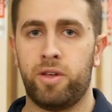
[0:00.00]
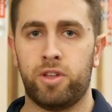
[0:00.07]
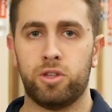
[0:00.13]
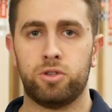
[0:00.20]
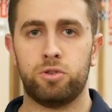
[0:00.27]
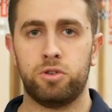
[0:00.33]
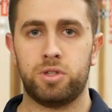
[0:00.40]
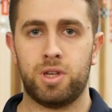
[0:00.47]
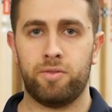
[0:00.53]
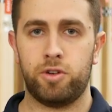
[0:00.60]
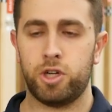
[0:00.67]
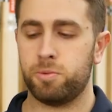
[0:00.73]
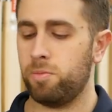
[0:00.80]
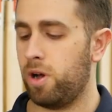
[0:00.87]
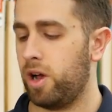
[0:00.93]
that
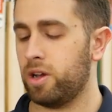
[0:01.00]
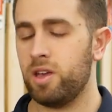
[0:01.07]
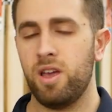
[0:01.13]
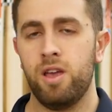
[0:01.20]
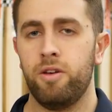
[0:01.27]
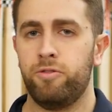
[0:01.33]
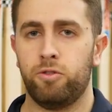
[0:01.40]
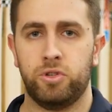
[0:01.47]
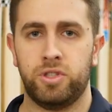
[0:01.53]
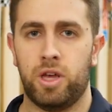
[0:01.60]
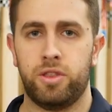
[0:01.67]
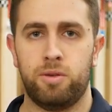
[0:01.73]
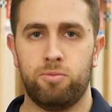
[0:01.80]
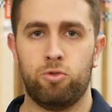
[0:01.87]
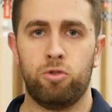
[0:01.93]
2.7-ish mark, feels
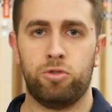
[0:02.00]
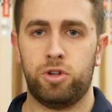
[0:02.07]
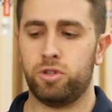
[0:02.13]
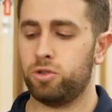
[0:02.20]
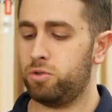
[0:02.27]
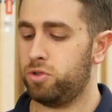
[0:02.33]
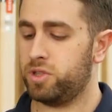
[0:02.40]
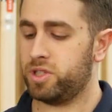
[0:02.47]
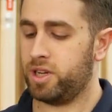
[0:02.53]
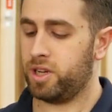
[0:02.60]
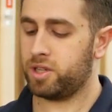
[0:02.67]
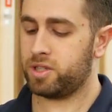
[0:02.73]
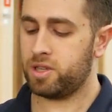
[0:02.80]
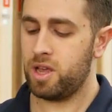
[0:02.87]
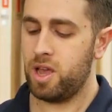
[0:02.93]
nothing more than a
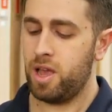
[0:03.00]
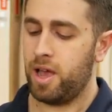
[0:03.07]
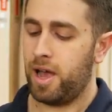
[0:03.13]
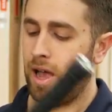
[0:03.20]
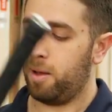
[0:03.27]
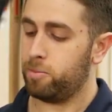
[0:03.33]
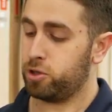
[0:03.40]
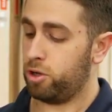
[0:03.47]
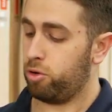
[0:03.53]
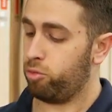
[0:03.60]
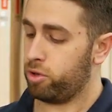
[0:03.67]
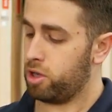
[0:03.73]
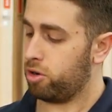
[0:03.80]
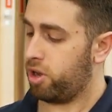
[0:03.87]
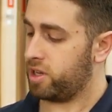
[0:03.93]
2.6. So
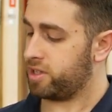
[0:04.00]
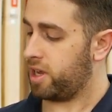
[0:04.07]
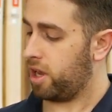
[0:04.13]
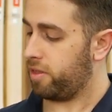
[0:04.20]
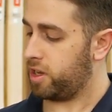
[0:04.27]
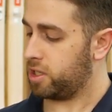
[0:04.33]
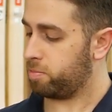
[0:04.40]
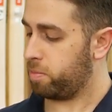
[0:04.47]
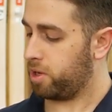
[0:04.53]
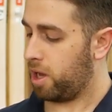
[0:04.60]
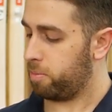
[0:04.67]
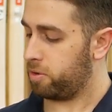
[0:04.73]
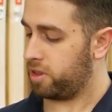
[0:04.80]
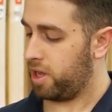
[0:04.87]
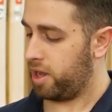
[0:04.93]
really nice how these pick
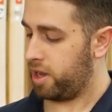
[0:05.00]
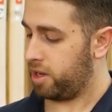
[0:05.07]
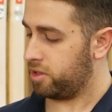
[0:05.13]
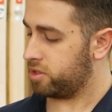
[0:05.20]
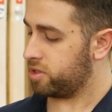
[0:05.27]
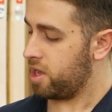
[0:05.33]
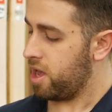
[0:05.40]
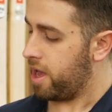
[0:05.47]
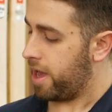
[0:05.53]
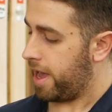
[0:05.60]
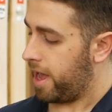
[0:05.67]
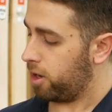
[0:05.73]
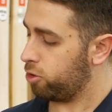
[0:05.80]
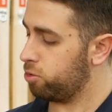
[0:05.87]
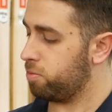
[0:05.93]
up in the hands.
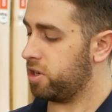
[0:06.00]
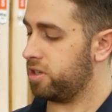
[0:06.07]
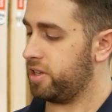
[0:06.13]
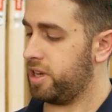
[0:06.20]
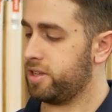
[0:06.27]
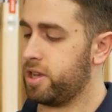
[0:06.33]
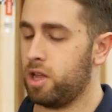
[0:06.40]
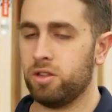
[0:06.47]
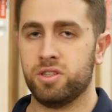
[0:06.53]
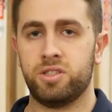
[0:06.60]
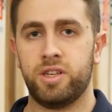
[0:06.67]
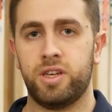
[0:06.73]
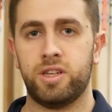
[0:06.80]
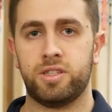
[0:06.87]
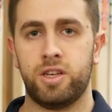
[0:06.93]
Good bit of detail as
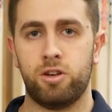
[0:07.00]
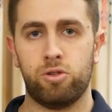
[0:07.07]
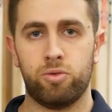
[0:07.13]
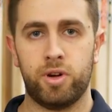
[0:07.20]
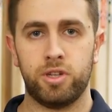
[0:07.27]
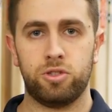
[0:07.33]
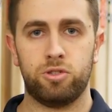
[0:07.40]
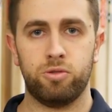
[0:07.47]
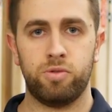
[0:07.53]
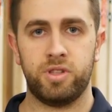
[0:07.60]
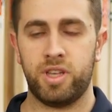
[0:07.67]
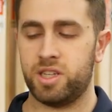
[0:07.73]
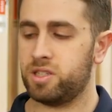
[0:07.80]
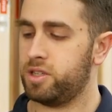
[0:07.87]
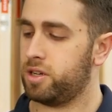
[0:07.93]
DSC always do
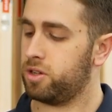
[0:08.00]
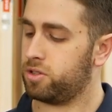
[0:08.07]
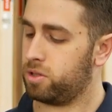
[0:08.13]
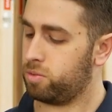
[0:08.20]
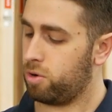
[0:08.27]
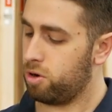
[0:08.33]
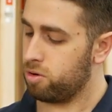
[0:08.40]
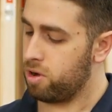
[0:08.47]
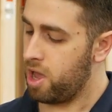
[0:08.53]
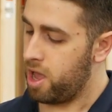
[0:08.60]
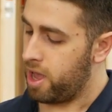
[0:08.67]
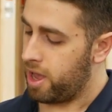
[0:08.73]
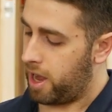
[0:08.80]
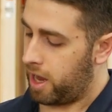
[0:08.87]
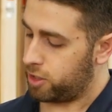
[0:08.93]
in their stickers as well.
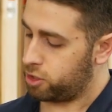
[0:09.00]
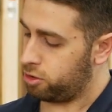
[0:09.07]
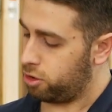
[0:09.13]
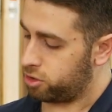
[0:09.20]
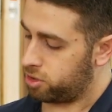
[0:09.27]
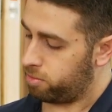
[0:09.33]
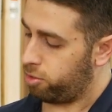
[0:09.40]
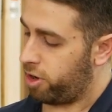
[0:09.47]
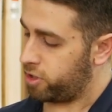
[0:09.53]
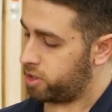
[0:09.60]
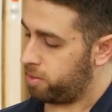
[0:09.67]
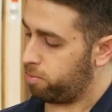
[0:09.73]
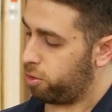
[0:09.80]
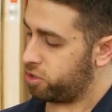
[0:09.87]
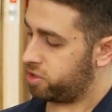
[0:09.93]
So you've got some
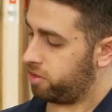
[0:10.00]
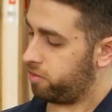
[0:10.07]
nice embossing